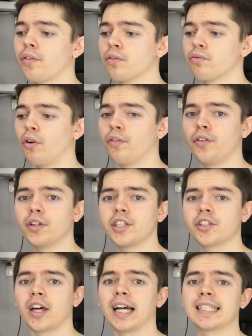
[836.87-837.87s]
of the raw
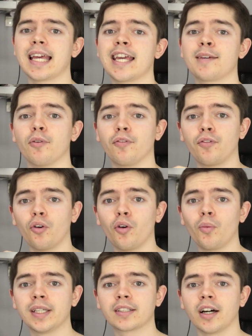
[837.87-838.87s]
footage that I take
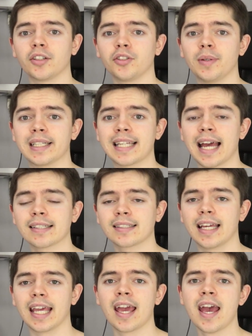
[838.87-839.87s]
before we start doing
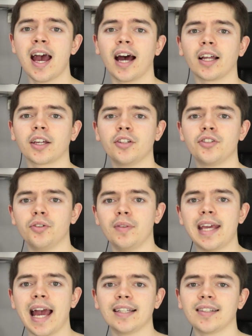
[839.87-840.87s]
testing, and I can do
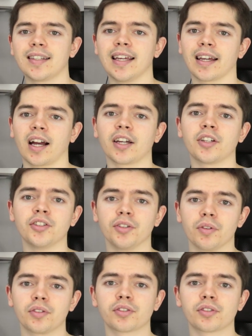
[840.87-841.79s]
the editing, I can do the